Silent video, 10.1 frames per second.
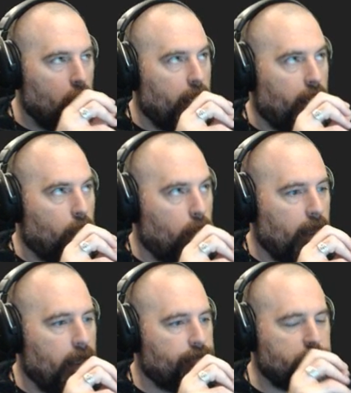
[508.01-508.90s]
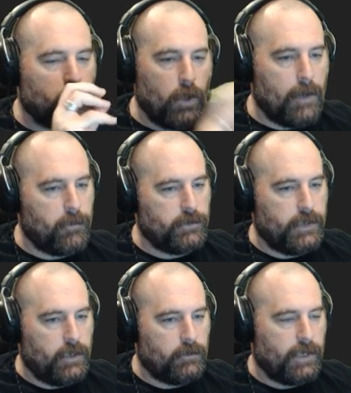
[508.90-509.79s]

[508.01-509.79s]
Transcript: And I want to have some robbers in it.